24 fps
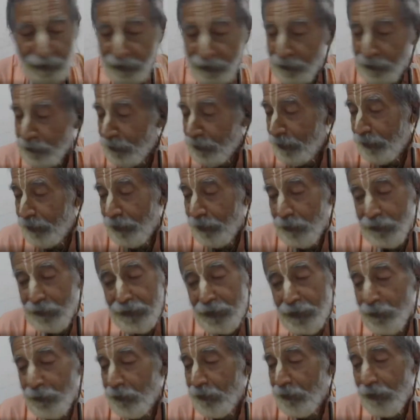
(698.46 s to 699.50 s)
He said, I will
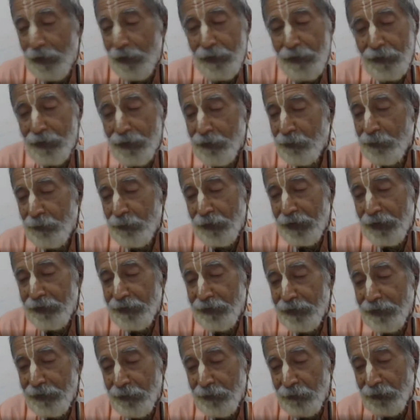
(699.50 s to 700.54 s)
give a lot of
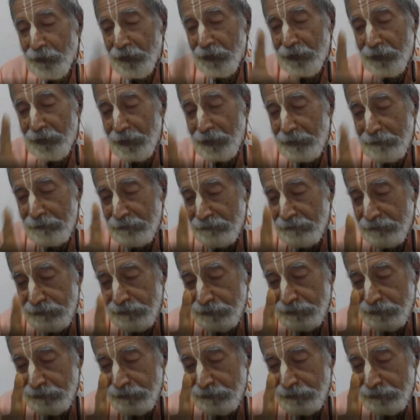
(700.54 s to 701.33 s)
money if he can